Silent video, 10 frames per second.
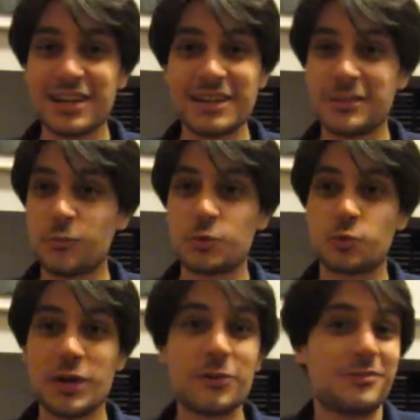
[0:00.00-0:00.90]
Died was
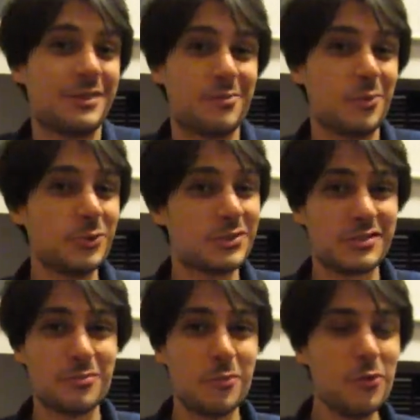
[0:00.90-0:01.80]
one of the
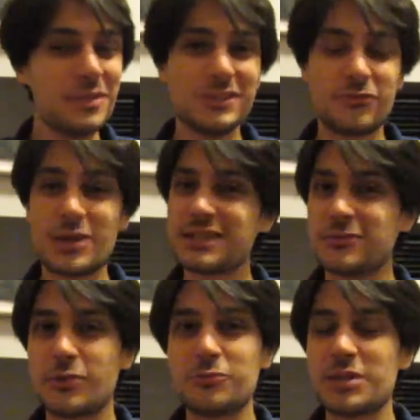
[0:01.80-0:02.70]
most moving tracks
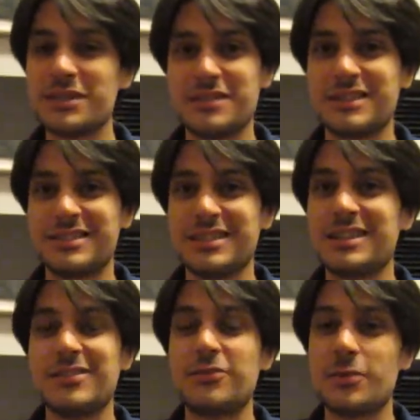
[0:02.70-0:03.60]
from
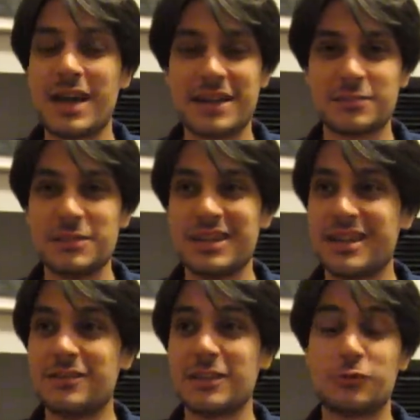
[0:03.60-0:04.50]
2016, if you ask me,
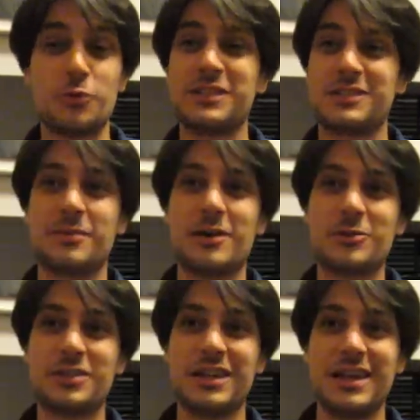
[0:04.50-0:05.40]
and although it's
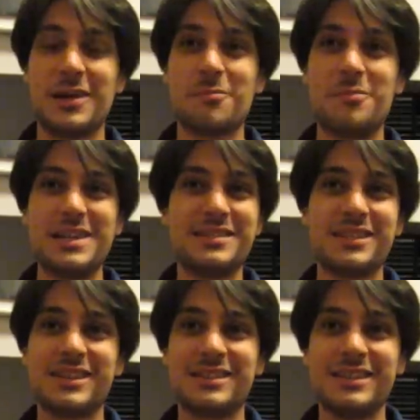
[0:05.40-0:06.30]
about
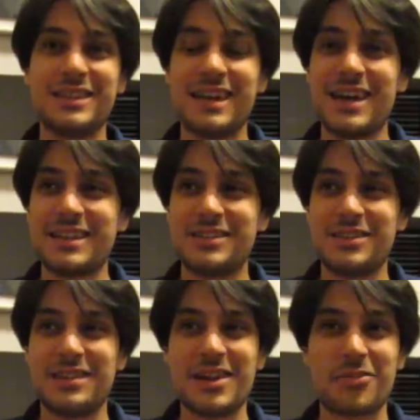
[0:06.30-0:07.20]
basically the
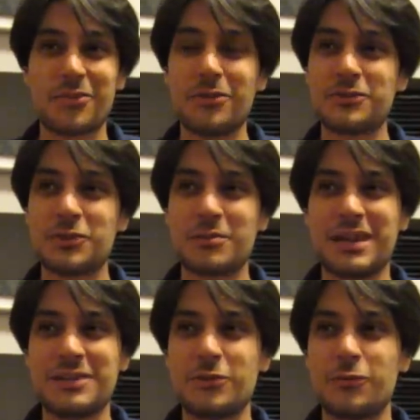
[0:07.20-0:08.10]
death of some
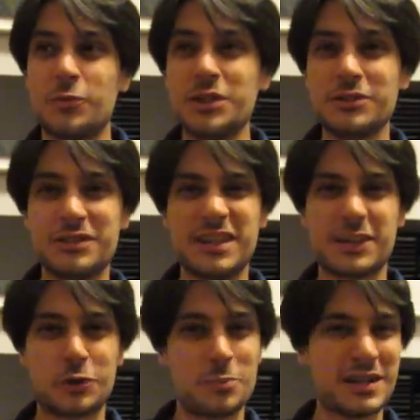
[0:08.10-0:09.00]
kind of weird
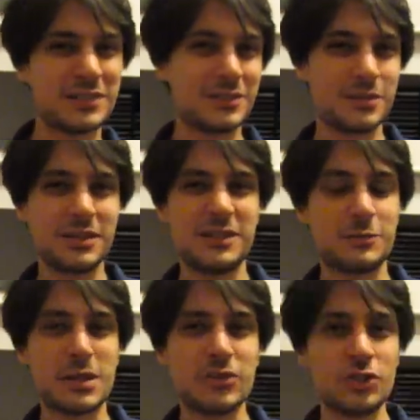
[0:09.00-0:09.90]
necromancer in
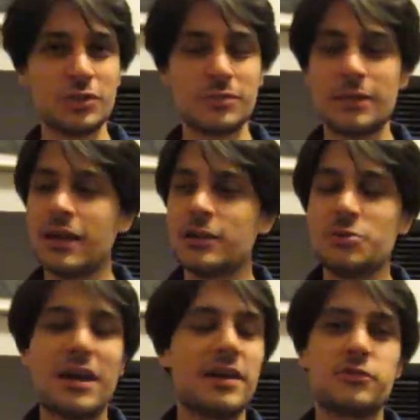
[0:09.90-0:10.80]
his mansion,
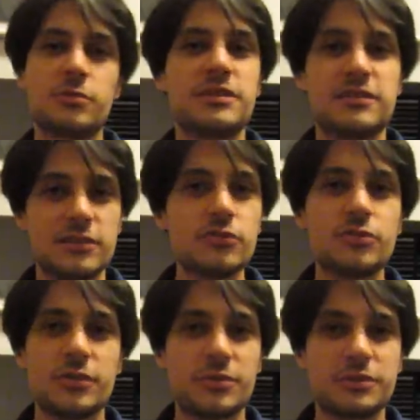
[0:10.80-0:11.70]
you have to listen
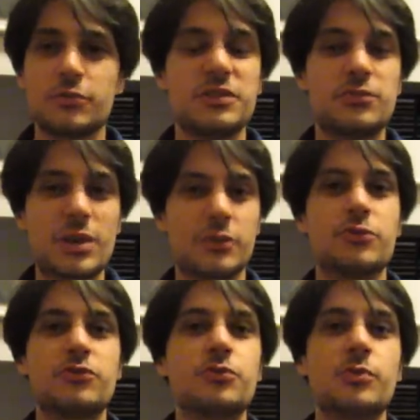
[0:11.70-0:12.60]
to this
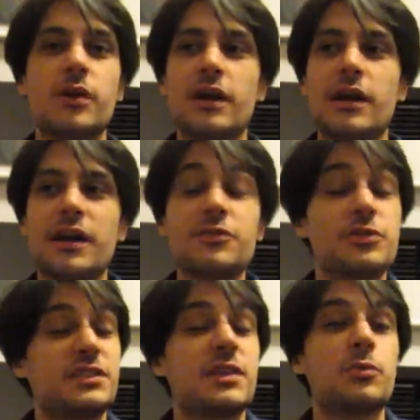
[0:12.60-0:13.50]
record to
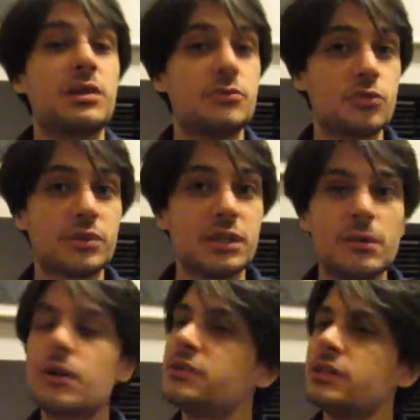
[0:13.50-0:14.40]
understand what I'm talking
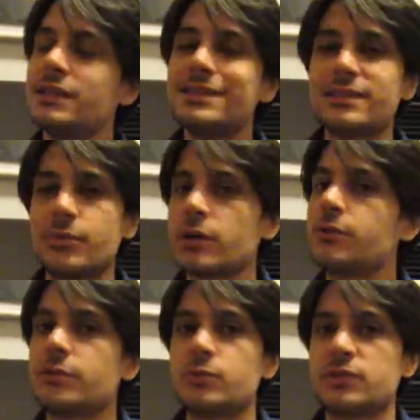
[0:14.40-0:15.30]
about. It's a
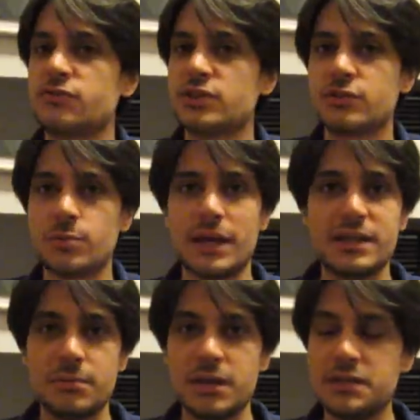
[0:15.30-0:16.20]
record I would suggest to
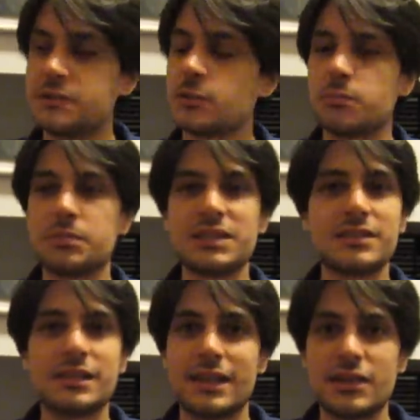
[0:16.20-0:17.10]
anybody. It's
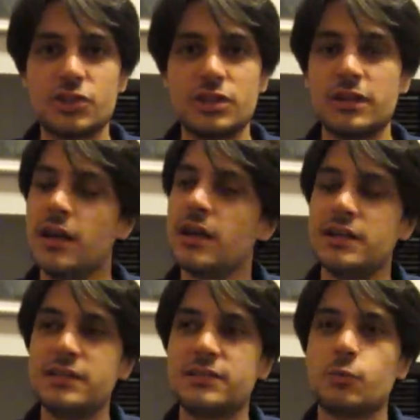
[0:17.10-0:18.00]
completely catchy.
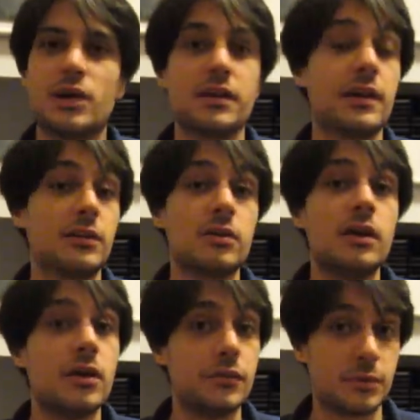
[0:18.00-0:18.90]
It's one hell
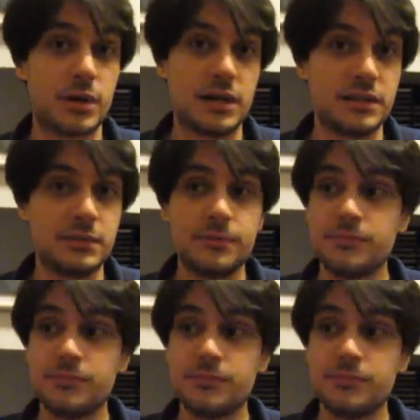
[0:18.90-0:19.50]
of a ride.